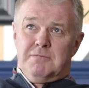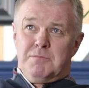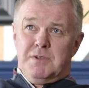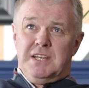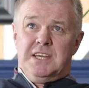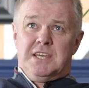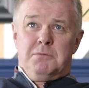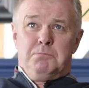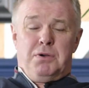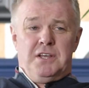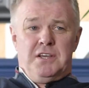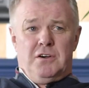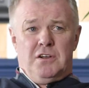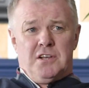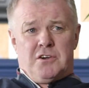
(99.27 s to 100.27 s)
He can
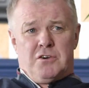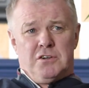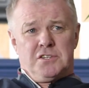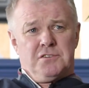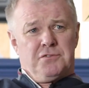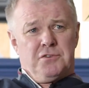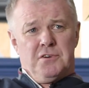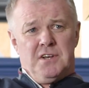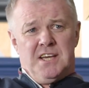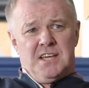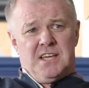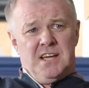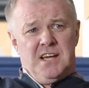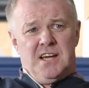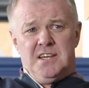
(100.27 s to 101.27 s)
play all across the front
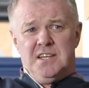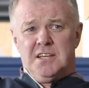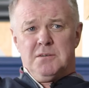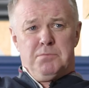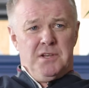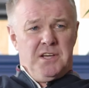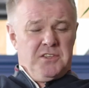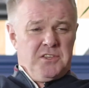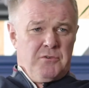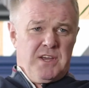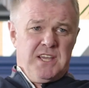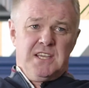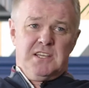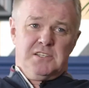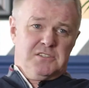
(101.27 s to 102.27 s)
line, can't he? He can play on the
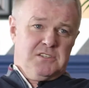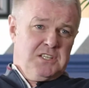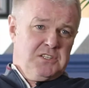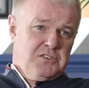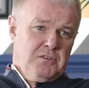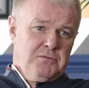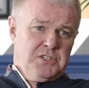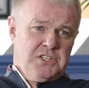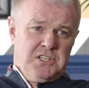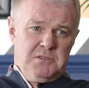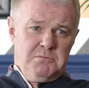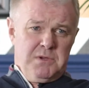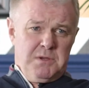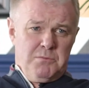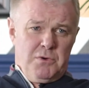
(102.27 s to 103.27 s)
right. He's
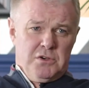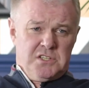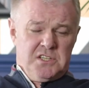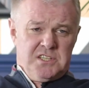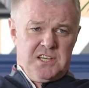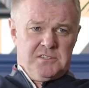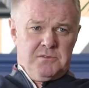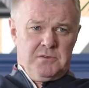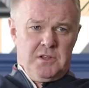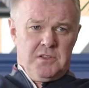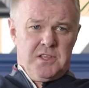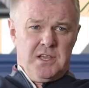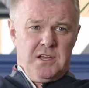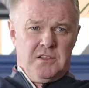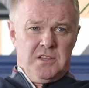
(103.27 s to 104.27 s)
obviously been more successful
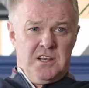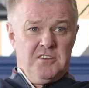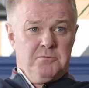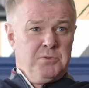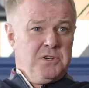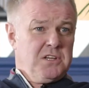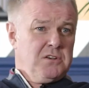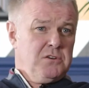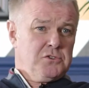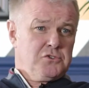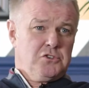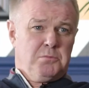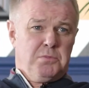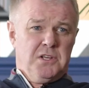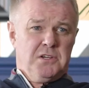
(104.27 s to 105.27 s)
on the left, but he can
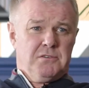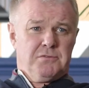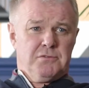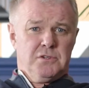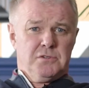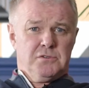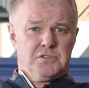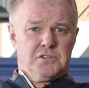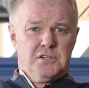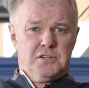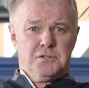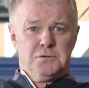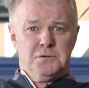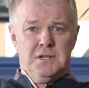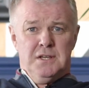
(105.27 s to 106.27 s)
also play up front.
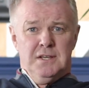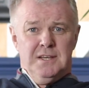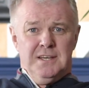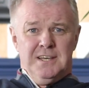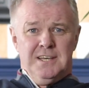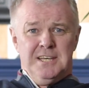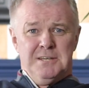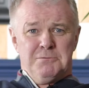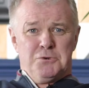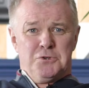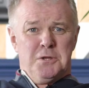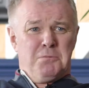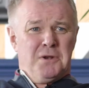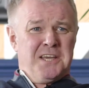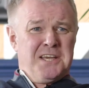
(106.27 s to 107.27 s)
So
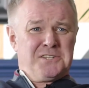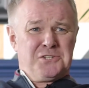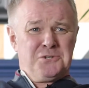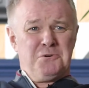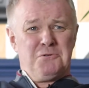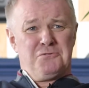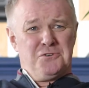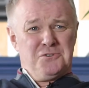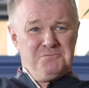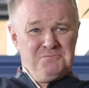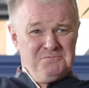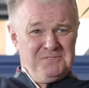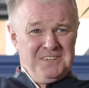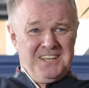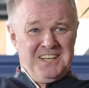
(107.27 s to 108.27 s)
could he play a two up front
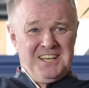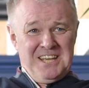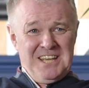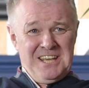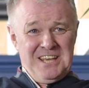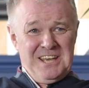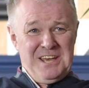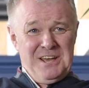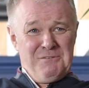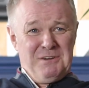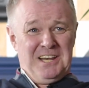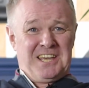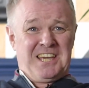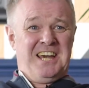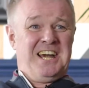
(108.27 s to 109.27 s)
with
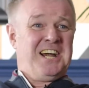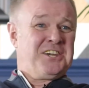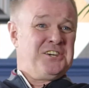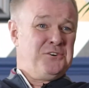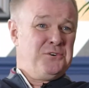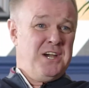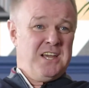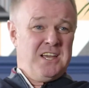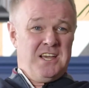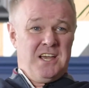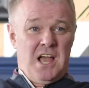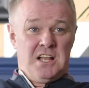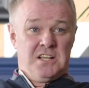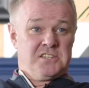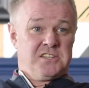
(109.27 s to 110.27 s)
Lukaku
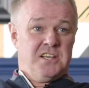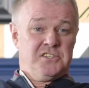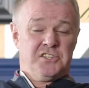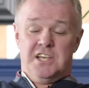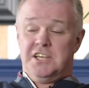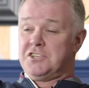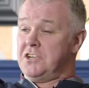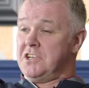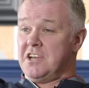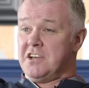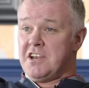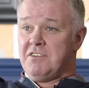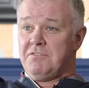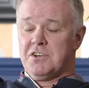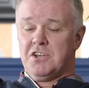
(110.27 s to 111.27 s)
and Sanchez?
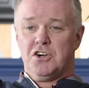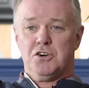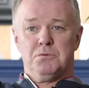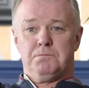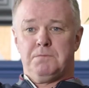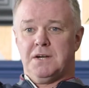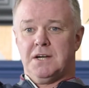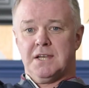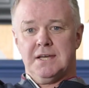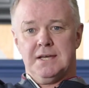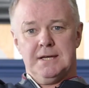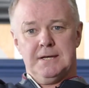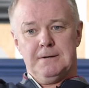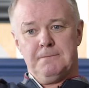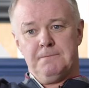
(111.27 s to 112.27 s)
You never know. But
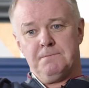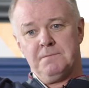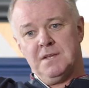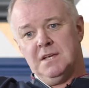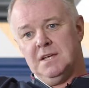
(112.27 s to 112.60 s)
I